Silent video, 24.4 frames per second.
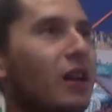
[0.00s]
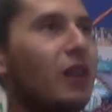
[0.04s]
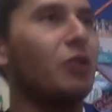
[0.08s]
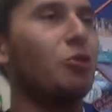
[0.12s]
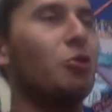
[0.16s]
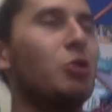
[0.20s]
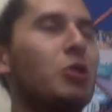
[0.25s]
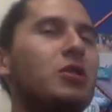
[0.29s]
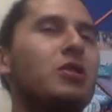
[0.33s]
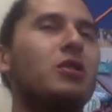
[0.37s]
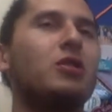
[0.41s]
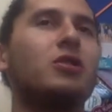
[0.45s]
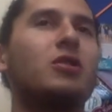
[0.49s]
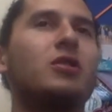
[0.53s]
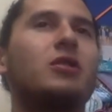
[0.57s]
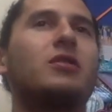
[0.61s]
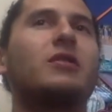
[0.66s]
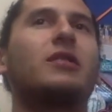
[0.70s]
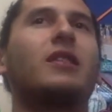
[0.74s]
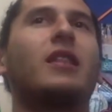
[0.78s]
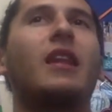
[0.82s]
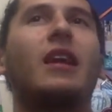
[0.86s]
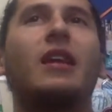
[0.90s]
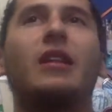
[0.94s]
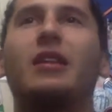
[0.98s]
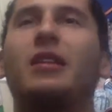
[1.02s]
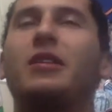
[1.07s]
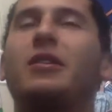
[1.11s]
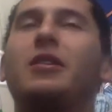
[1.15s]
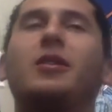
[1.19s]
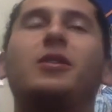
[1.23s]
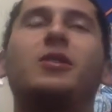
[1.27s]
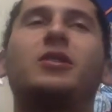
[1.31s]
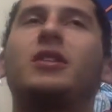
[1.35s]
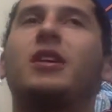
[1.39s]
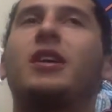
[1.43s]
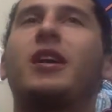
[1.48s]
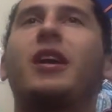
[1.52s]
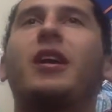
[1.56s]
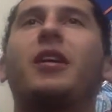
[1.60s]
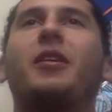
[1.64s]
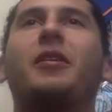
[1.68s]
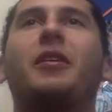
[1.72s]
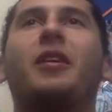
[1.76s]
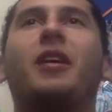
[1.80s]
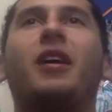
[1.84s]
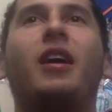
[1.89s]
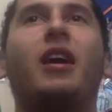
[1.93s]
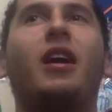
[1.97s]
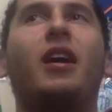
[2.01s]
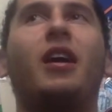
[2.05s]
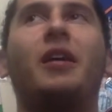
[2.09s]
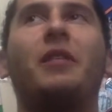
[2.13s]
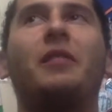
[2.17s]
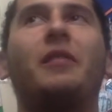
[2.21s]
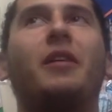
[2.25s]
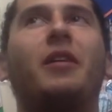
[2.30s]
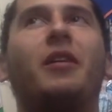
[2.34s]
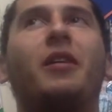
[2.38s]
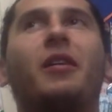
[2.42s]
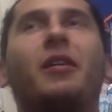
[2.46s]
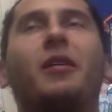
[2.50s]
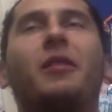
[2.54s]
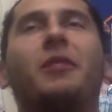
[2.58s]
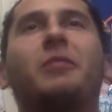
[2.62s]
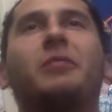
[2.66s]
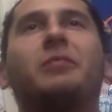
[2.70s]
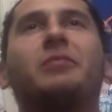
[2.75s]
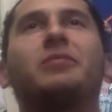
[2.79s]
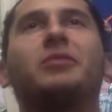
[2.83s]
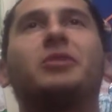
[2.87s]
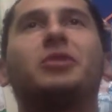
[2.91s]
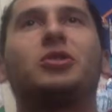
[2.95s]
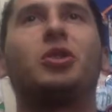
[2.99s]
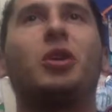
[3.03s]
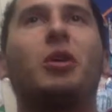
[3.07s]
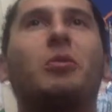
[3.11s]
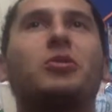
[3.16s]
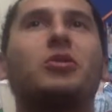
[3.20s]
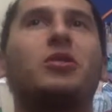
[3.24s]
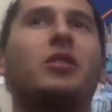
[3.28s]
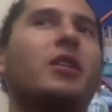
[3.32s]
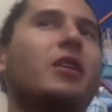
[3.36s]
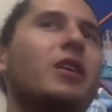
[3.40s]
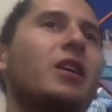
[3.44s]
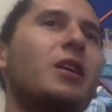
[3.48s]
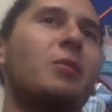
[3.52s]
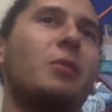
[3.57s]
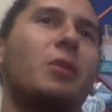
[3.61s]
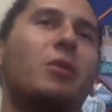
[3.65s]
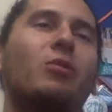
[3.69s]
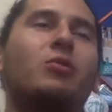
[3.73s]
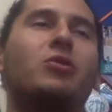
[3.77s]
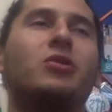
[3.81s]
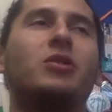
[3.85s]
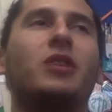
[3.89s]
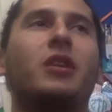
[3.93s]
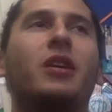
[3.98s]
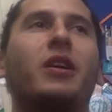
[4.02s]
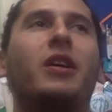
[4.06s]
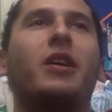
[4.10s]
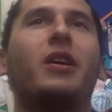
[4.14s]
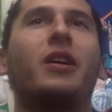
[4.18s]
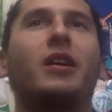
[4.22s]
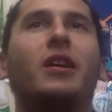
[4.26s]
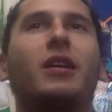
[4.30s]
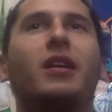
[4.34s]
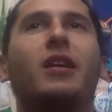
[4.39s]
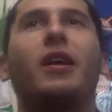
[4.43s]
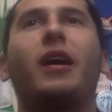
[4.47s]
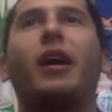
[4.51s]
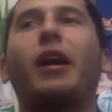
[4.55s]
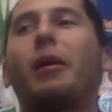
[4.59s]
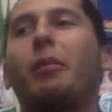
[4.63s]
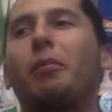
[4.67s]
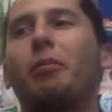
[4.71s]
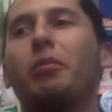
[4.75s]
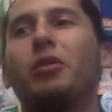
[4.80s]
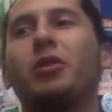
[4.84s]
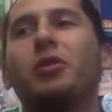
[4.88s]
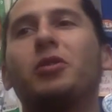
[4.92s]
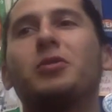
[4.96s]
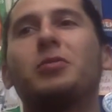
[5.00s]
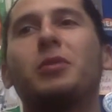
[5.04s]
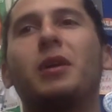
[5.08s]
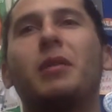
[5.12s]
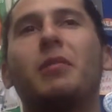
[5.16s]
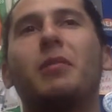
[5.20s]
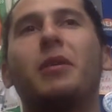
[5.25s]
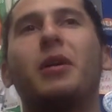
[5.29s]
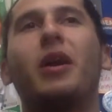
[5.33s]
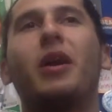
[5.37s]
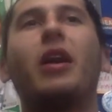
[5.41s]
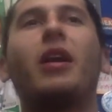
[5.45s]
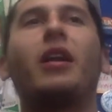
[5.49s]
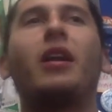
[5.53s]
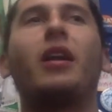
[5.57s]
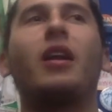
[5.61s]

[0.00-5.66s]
Research is the thing is like, so I'm studying chemical engineering and it blows my mind.